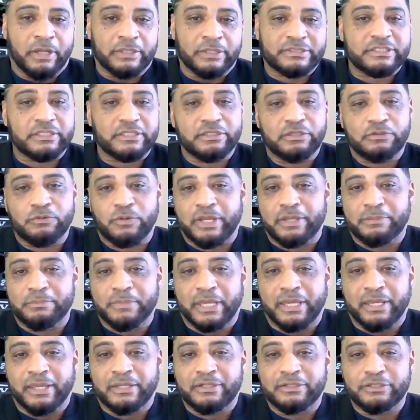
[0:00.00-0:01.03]
T. Gray,
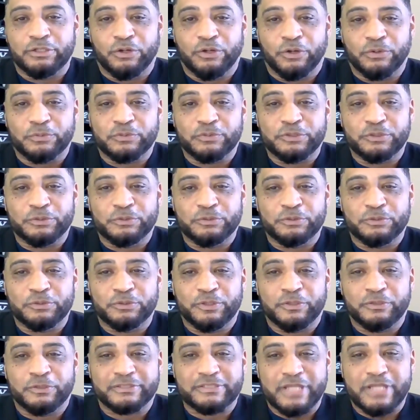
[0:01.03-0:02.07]
man,
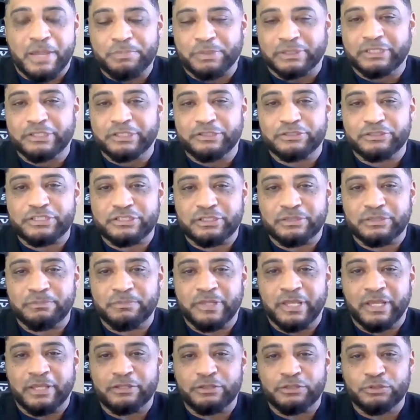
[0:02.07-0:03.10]
the type of leadership
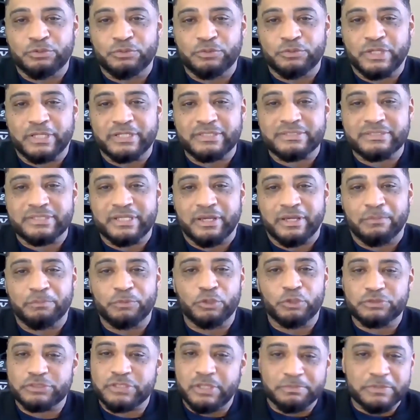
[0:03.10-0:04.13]
that you exempt,
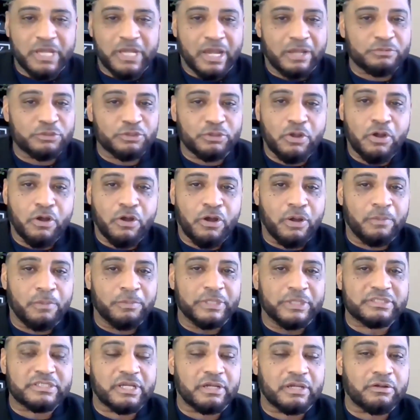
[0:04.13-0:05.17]
sometimes you'll call me
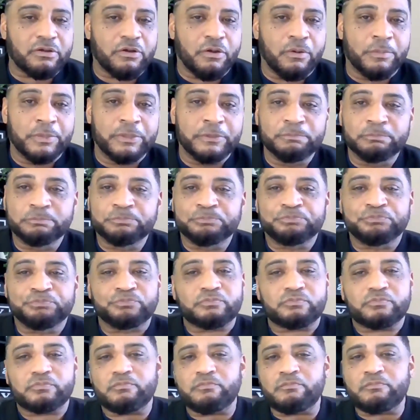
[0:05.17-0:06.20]
and check on me,
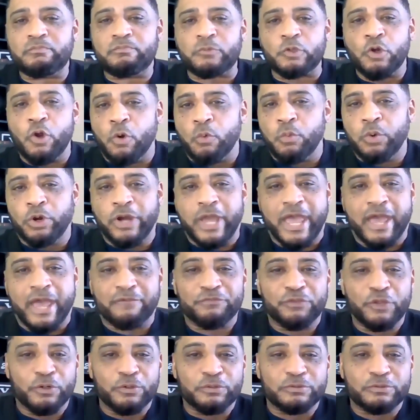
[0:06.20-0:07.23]
or we'll have
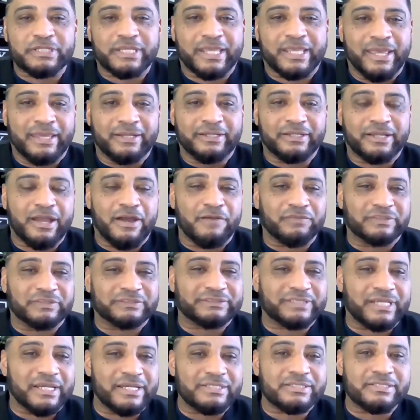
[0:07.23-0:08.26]
those candid
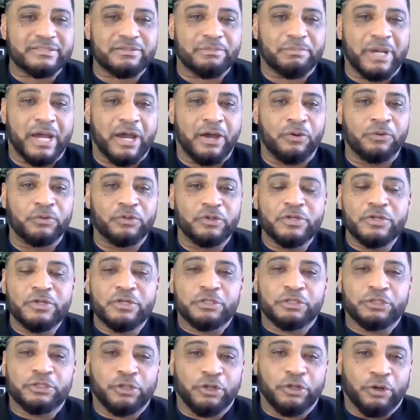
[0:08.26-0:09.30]
conversations about,
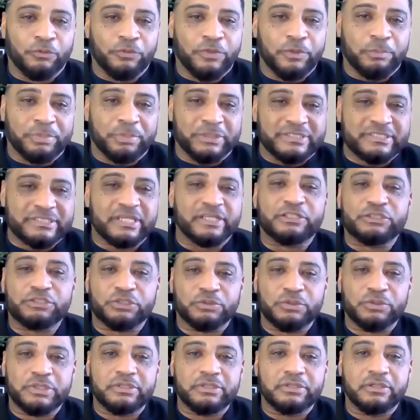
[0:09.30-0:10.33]
the
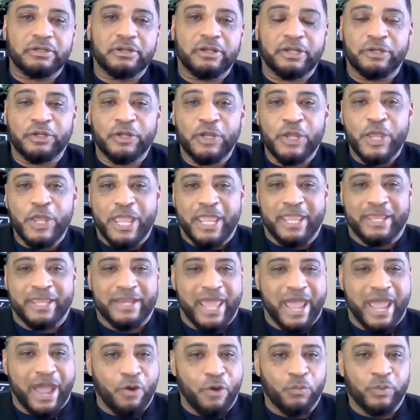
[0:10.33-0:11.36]
potential here and
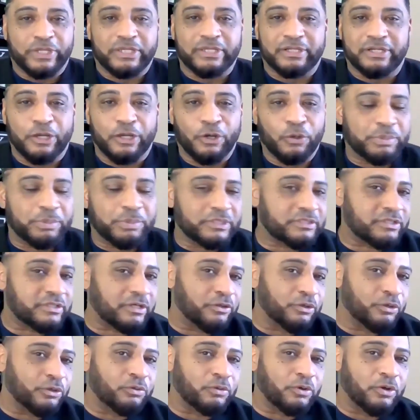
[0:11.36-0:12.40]
how we can help each
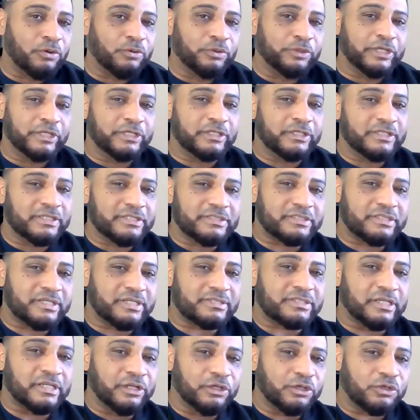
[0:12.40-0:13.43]
other grow. It's
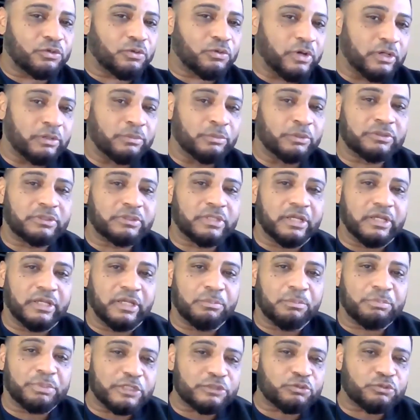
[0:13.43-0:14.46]
just an incredible thing.
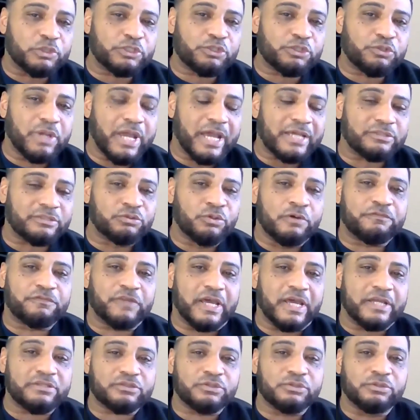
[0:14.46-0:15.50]
And plus what you guys do in
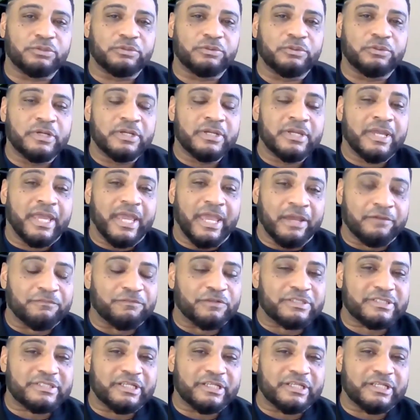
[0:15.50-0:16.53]
flight school every
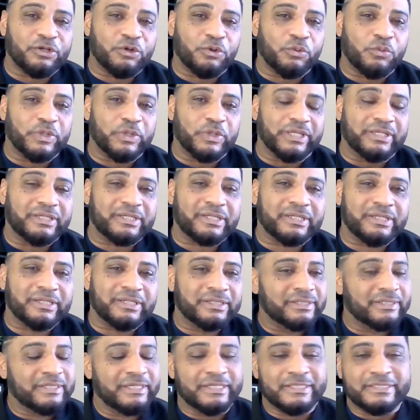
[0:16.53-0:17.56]
single week
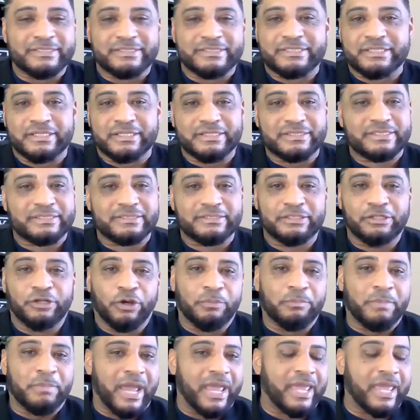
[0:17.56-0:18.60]
is just,
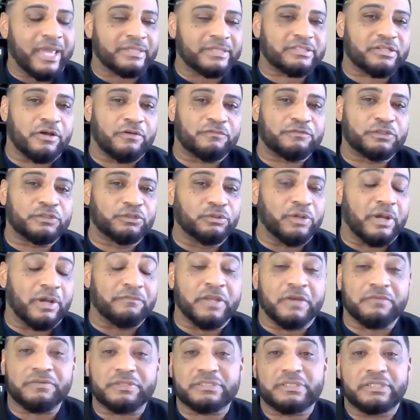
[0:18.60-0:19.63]
my hat's off to you. I've
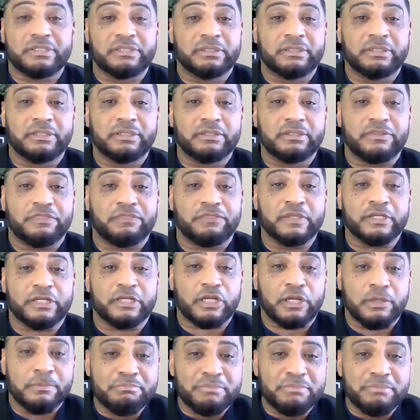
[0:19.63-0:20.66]
never seen any
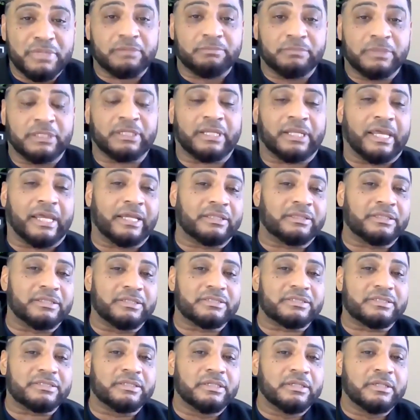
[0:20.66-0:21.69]
commitment like
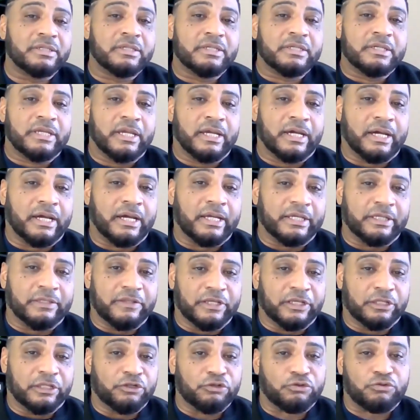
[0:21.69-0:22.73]
this in
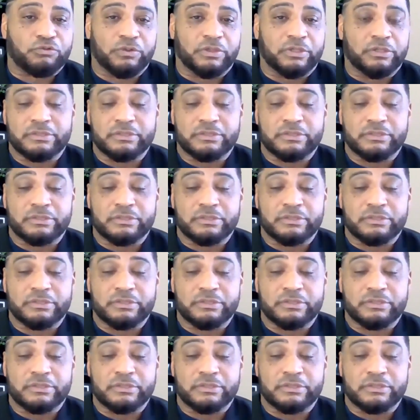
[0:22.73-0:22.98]
the industry.